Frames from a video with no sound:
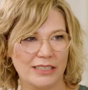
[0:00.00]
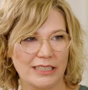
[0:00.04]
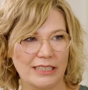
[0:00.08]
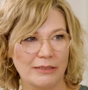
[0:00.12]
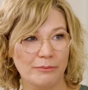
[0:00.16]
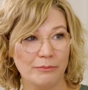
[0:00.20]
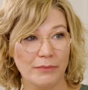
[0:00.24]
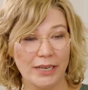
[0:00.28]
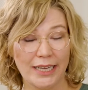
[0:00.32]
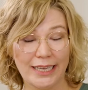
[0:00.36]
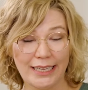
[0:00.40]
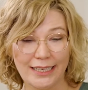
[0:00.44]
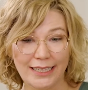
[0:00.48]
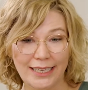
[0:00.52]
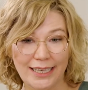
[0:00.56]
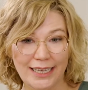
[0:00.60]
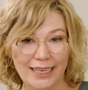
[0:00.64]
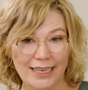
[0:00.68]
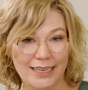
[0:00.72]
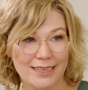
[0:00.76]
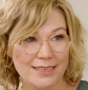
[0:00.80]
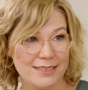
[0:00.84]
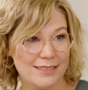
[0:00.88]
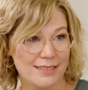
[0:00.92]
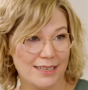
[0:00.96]
In my
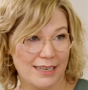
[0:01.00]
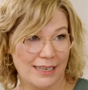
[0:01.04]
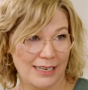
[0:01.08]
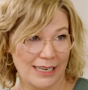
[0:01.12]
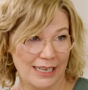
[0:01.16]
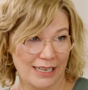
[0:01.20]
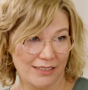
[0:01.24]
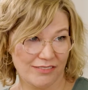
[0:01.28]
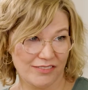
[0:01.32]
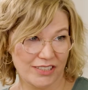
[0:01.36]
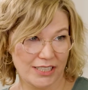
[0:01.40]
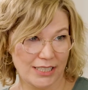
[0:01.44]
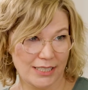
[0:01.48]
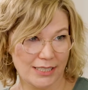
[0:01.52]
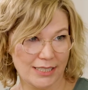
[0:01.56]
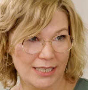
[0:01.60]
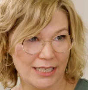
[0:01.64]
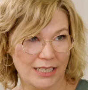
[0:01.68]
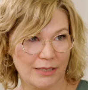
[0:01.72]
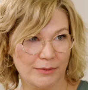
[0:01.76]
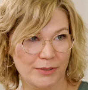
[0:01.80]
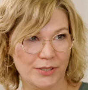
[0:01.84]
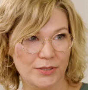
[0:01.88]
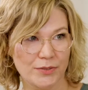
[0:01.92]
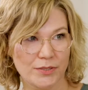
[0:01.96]
case, I love it,
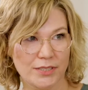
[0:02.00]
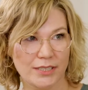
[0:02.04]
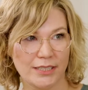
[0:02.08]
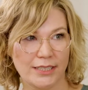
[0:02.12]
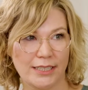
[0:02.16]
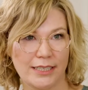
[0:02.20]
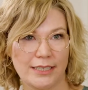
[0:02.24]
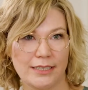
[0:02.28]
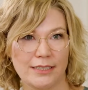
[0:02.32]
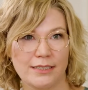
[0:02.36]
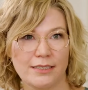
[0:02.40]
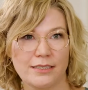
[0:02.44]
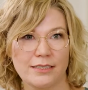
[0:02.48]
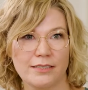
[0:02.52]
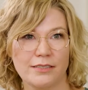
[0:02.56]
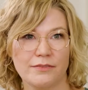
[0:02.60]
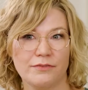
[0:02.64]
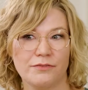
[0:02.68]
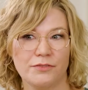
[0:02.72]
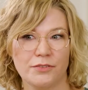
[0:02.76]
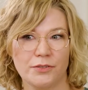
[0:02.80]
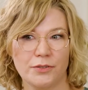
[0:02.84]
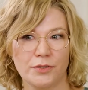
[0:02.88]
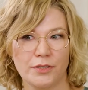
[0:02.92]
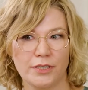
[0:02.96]
and I'm using it
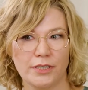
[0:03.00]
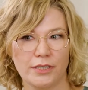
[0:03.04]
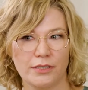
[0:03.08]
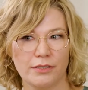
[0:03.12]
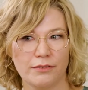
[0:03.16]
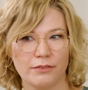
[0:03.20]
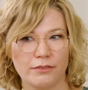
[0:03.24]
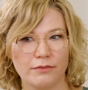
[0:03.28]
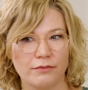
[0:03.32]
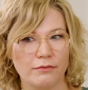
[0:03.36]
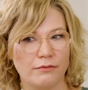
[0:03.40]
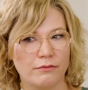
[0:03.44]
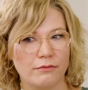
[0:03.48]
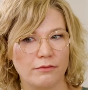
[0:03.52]
for